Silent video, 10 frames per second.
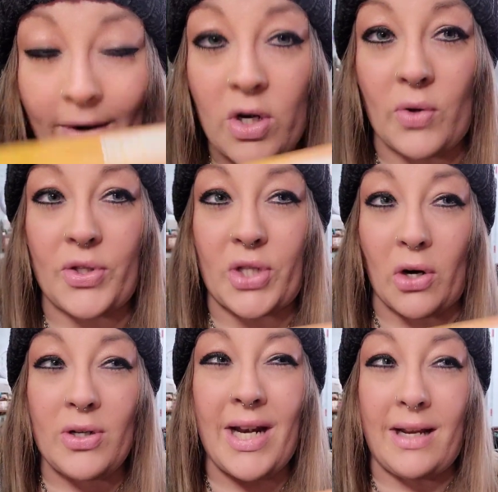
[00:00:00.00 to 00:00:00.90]
I don't know,
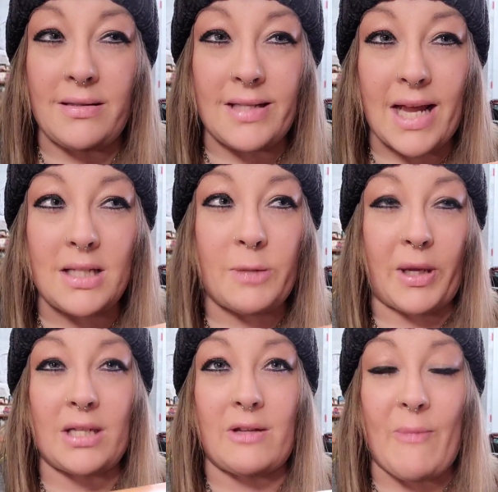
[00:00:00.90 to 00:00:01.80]
certain incense
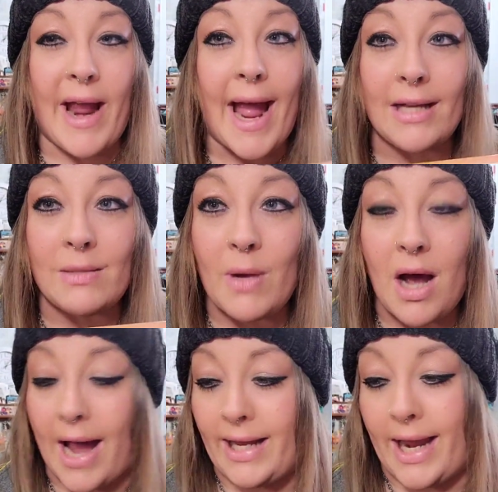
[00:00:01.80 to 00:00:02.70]
because of my
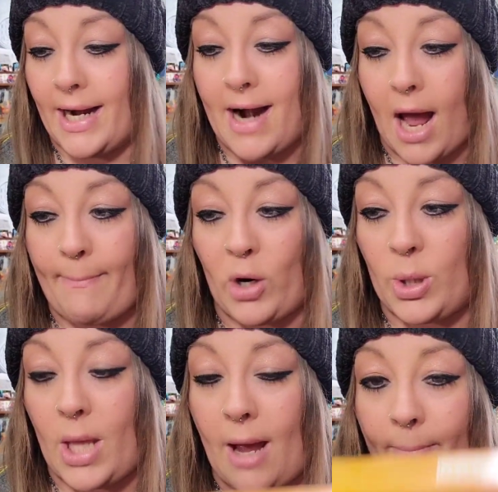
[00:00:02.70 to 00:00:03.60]
asthma, I cannot
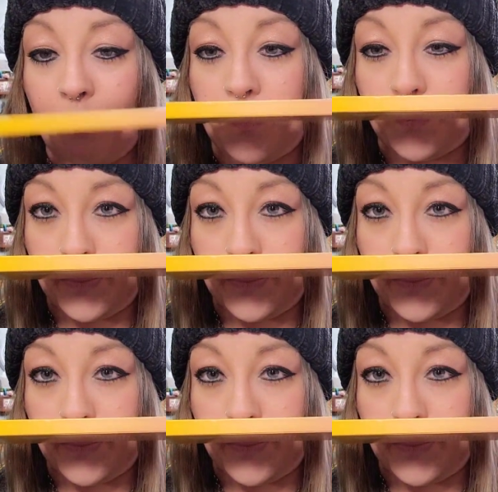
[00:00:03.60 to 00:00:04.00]
burn them.